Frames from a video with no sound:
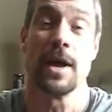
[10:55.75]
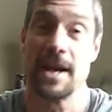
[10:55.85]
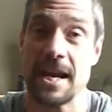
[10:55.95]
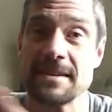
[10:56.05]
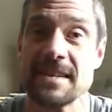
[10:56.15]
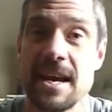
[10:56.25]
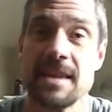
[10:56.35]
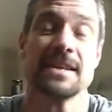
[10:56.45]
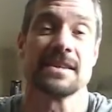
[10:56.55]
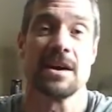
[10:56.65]
And I can tell
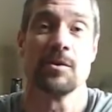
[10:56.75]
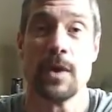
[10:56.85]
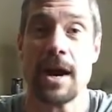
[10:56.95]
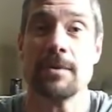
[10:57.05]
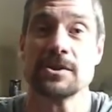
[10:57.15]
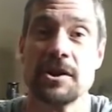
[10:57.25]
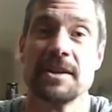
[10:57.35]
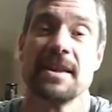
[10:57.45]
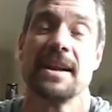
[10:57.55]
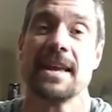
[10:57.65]
you this: when I was on
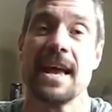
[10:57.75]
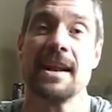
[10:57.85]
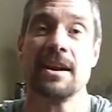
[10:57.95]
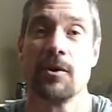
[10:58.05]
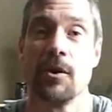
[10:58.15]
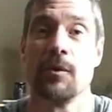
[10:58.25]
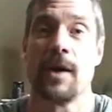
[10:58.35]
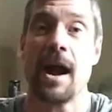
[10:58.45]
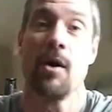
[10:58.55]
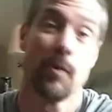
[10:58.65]
the dedicated
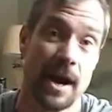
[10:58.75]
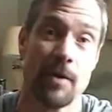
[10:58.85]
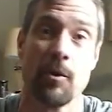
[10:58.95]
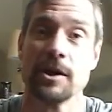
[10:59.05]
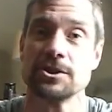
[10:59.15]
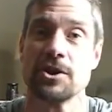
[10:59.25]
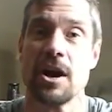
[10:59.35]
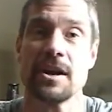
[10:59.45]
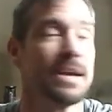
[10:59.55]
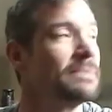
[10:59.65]
route, when I was
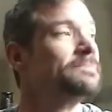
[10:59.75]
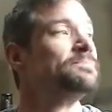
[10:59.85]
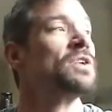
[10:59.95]
trucking,